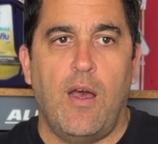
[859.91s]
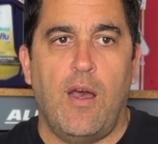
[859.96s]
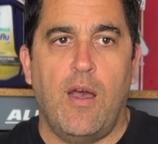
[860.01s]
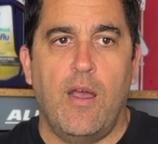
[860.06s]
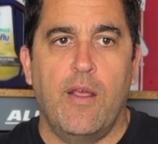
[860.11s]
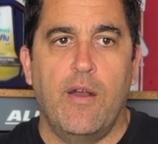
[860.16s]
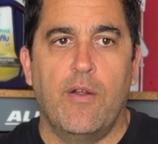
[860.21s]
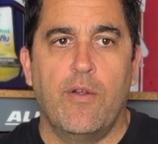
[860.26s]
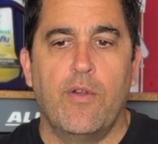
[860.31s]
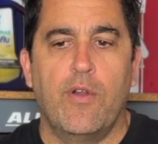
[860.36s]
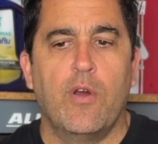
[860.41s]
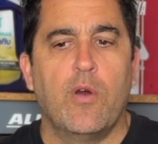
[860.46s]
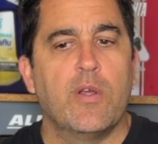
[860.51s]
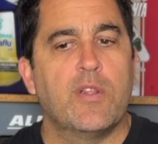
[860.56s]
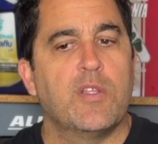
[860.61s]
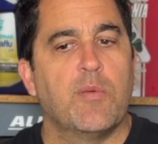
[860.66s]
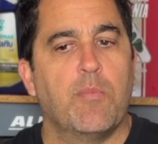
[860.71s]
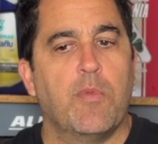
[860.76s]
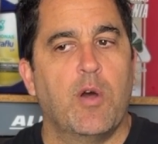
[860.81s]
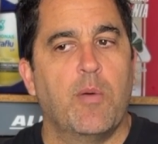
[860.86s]
I don't know at
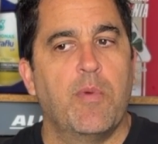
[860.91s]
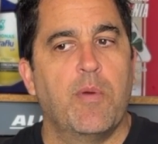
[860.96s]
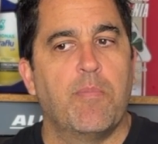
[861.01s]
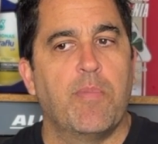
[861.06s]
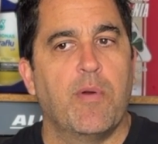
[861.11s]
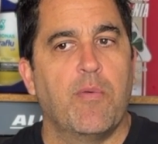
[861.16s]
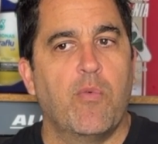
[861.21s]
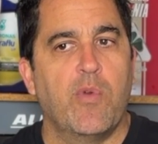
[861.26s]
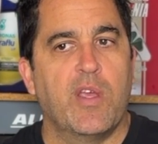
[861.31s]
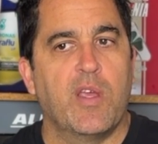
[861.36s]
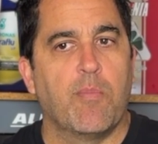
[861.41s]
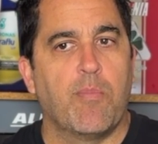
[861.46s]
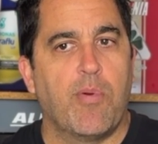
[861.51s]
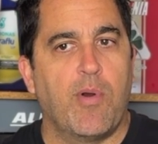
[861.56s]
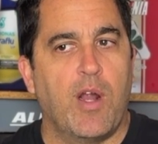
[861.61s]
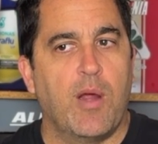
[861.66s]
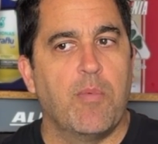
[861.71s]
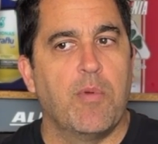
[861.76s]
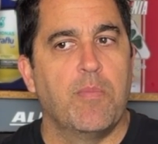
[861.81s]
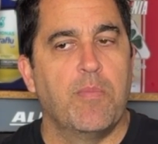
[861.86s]
the moment, but we could
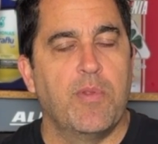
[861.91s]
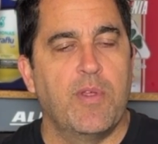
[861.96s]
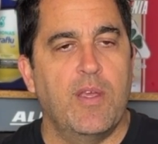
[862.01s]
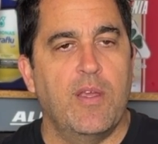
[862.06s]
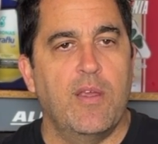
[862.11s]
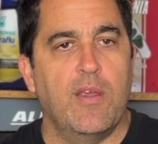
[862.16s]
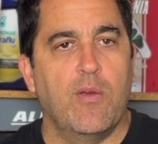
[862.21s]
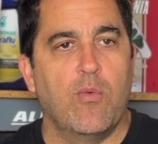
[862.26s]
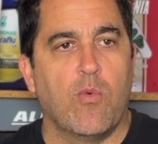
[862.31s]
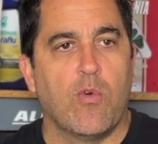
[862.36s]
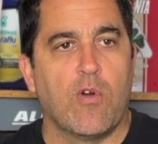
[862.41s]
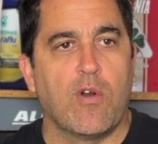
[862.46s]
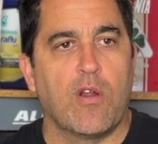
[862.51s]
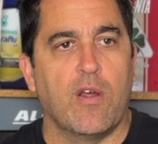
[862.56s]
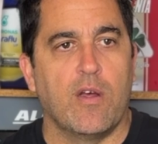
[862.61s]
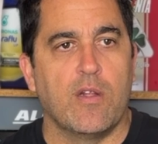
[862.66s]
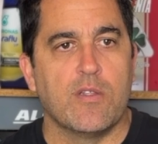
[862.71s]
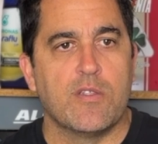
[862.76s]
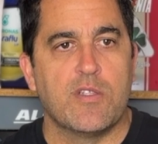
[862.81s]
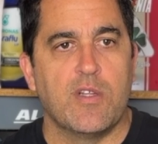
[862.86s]
probably work
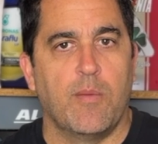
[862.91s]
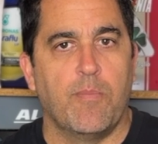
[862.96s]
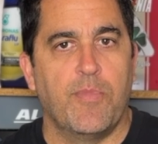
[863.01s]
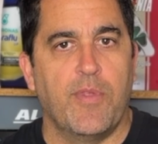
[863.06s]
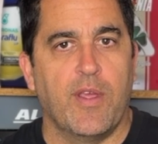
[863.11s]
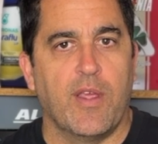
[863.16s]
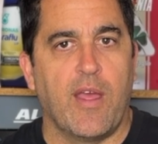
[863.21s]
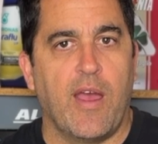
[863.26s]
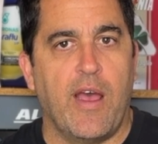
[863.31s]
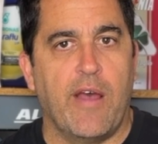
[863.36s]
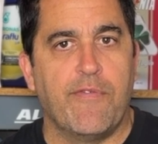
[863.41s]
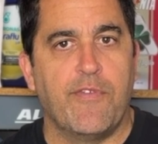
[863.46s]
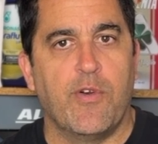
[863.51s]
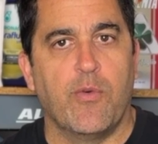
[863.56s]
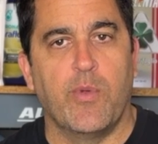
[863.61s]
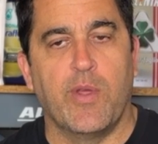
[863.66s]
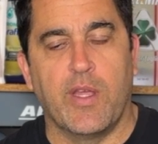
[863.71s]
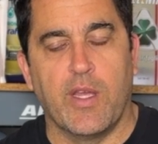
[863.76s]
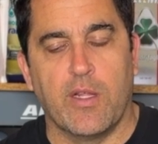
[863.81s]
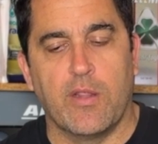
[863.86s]
on something after
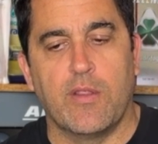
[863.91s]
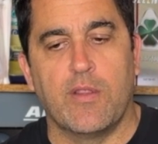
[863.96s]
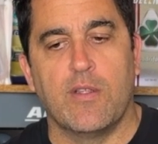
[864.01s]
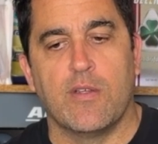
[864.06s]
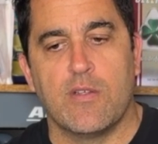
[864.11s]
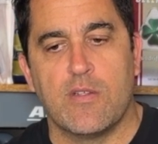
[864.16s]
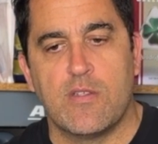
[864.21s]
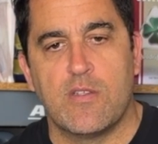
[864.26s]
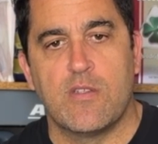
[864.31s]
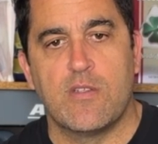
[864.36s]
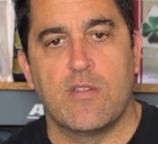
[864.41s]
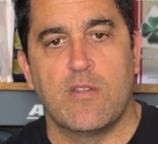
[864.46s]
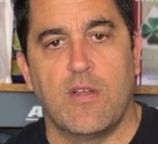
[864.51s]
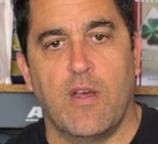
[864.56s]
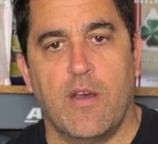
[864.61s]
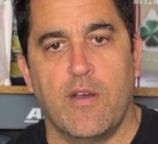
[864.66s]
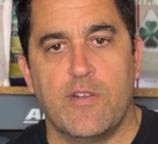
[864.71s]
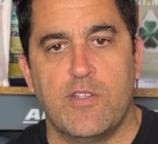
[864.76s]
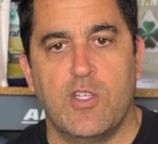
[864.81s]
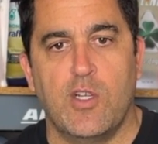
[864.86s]
we get this
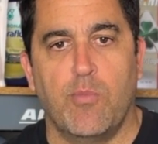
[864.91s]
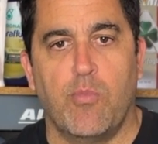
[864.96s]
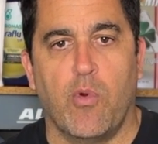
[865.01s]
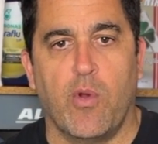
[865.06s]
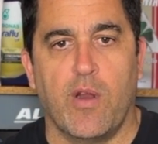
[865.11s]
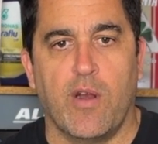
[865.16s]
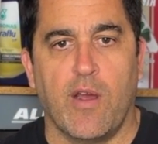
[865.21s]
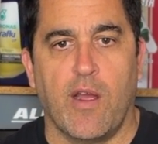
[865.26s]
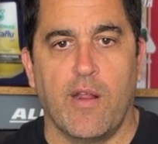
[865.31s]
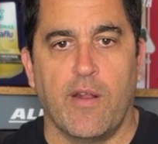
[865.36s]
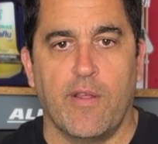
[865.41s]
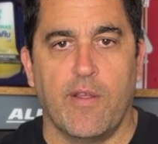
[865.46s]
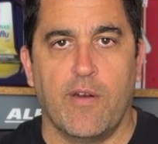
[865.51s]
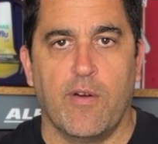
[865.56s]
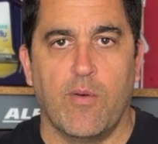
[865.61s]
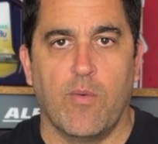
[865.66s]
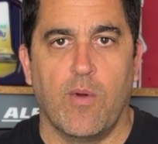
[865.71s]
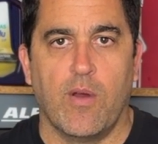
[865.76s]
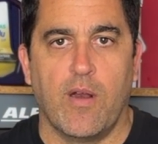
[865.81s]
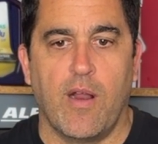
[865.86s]
2.9
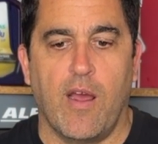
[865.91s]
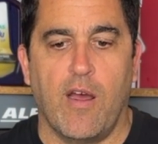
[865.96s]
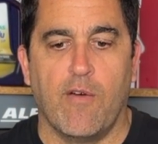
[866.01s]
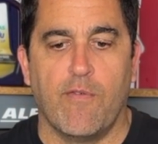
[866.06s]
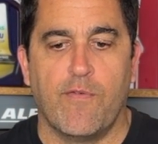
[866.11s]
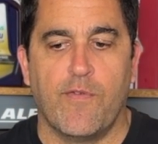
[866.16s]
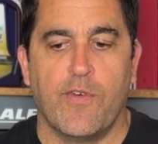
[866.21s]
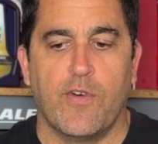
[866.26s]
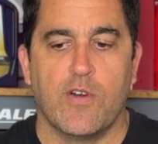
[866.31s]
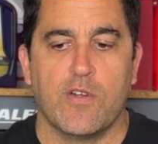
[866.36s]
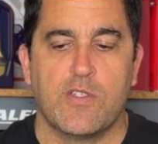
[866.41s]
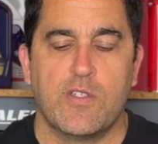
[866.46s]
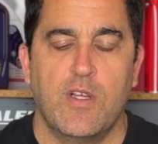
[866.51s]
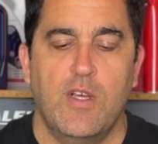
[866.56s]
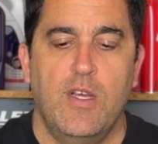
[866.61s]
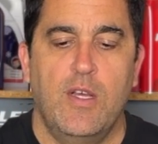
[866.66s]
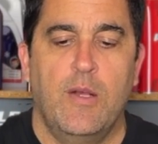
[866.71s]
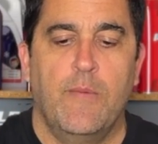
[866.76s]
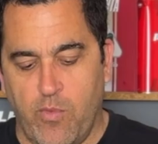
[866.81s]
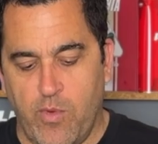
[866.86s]
liter one out first.
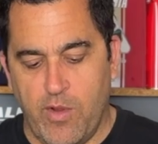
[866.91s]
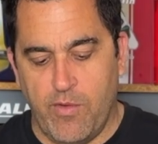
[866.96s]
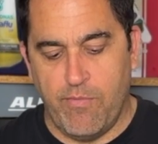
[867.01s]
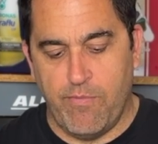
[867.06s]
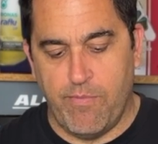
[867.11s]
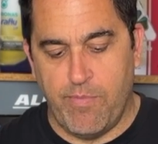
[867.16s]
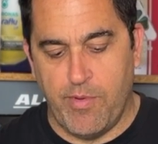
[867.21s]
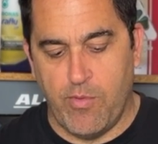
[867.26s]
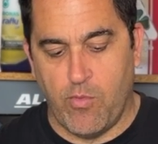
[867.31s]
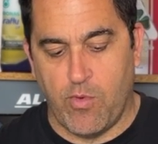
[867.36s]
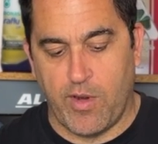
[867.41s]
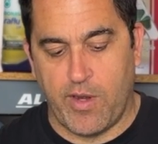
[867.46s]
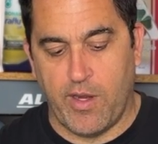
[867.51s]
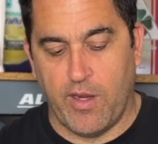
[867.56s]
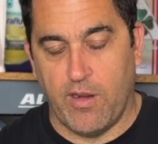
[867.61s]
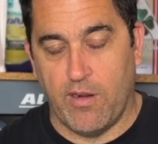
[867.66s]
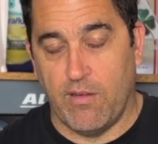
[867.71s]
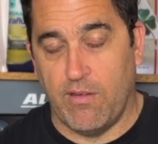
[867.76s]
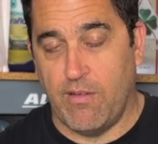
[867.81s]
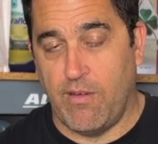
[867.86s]
We've been
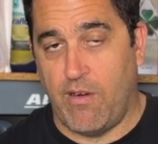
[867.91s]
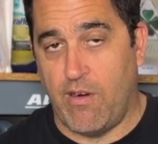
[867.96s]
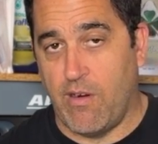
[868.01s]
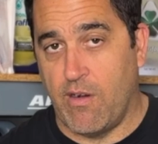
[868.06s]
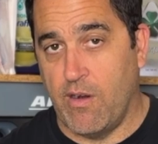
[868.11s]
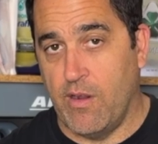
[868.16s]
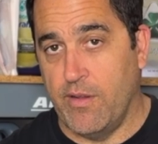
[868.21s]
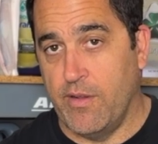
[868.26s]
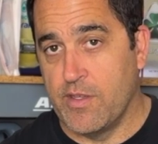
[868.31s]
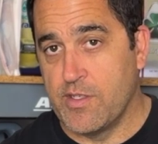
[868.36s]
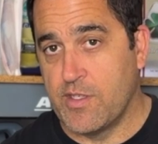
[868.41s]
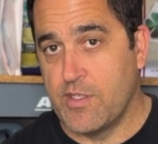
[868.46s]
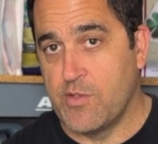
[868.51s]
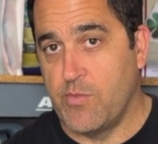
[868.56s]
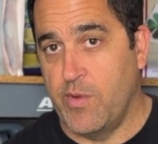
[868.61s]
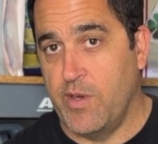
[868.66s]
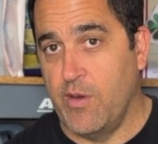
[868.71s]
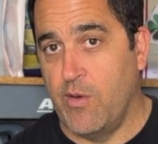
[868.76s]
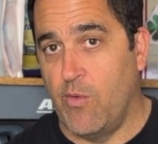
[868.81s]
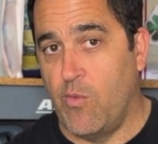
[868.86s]
working hard on this because
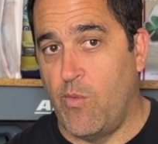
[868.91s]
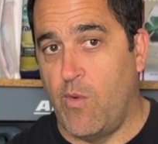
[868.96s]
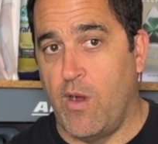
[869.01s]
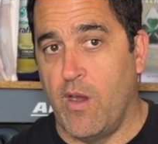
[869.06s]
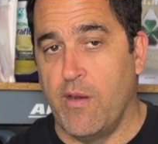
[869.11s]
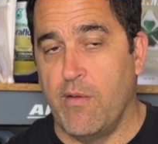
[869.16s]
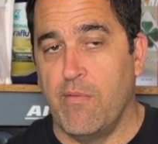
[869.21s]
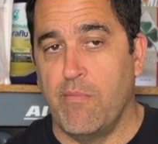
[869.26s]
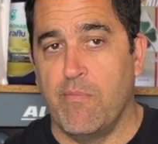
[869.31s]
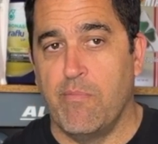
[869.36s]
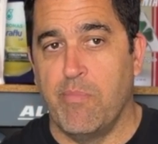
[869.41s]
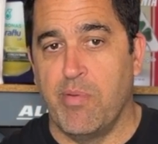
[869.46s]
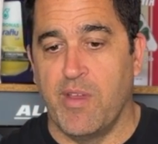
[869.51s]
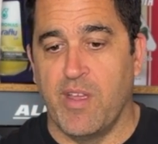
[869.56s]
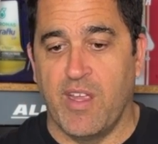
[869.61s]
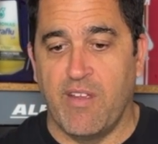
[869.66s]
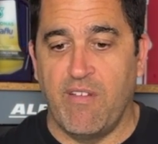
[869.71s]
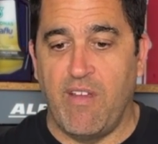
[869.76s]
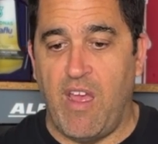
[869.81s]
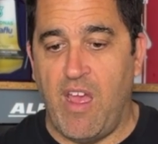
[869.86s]
we don't want
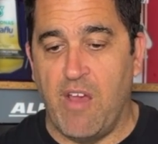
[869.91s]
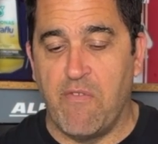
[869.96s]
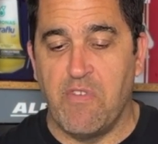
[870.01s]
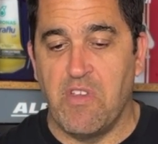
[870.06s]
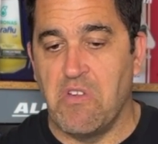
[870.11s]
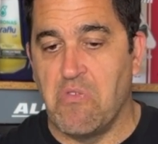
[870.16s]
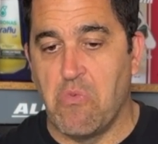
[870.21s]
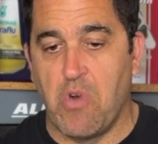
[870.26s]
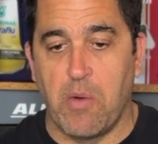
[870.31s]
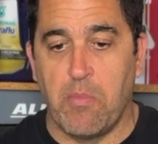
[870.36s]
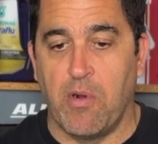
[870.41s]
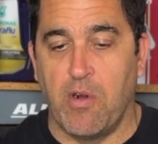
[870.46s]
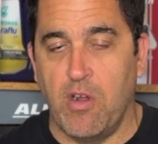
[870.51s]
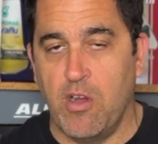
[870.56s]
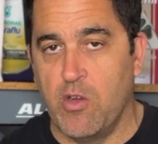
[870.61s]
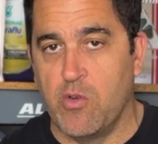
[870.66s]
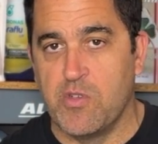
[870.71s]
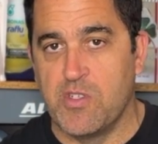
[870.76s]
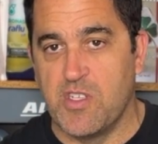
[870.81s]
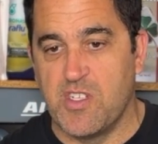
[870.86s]
big, heavy rubber
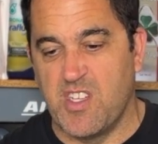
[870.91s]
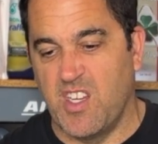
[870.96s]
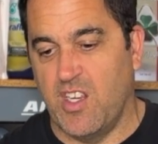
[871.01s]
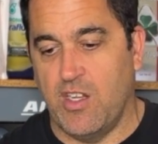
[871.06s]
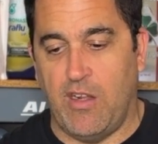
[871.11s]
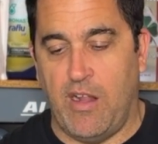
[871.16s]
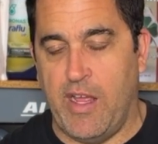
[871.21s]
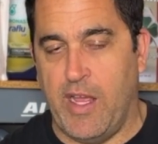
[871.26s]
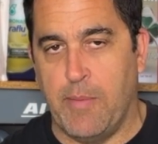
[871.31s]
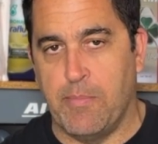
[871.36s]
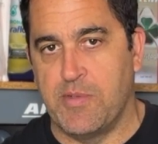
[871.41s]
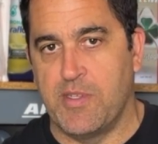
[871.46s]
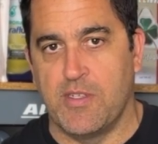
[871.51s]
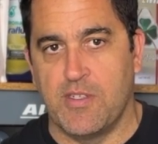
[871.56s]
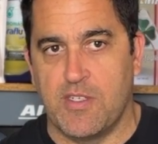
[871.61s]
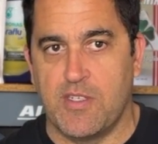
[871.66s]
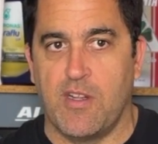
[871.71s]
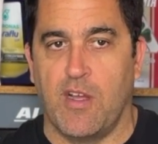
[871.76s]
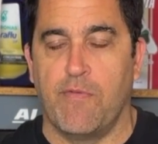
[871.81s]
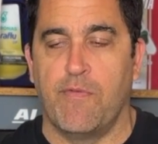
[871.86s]
hoses and clamps
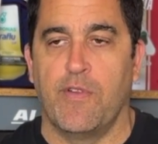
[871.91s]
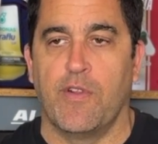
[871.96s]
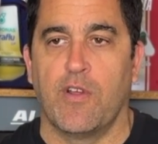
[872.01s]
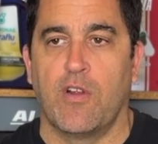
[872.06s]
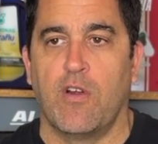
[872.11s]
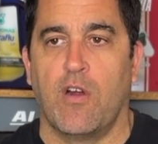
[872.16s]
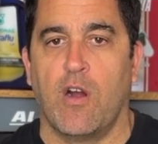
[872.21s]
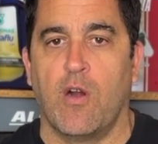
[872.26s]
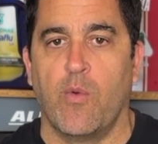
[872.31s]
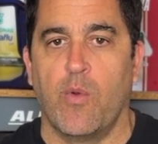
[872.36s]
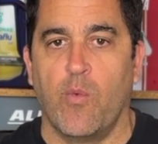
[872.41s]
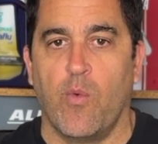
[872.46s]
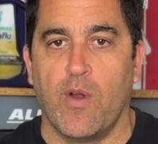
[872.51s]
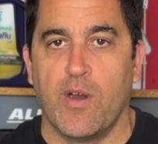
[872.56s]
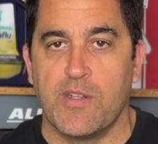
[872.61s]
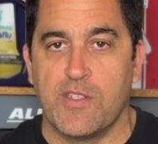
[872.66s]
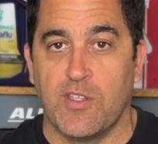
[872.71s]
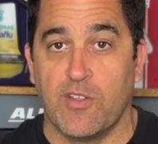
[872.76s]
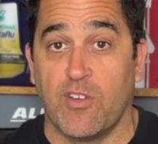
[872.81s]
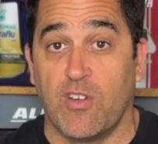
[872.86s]
and stuff in the car. We want
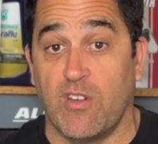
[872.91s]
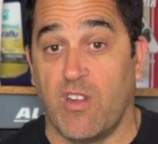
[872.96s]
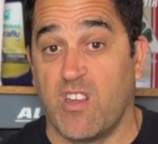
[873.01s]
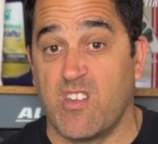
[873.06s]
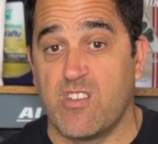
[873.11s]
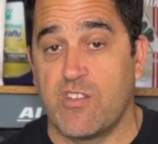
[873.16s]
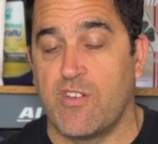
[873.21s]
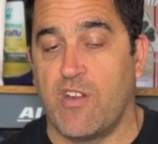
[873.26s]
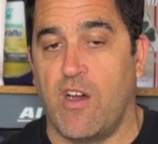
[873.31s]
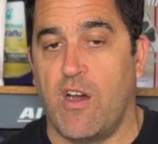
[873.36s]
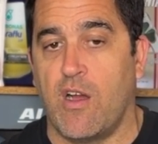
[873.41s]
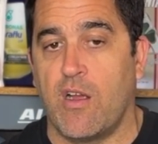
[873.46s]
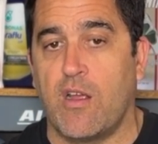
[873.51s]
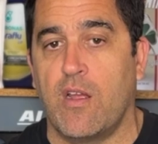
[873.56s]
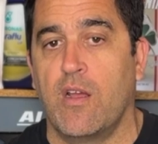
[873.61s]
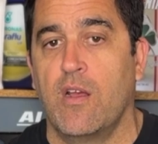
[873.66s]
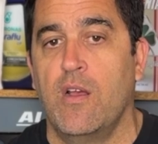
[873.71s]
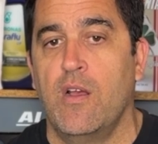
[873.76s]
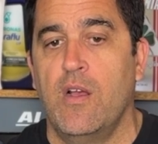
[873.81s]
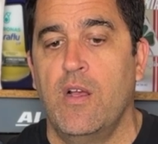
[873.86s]
it to look like stock.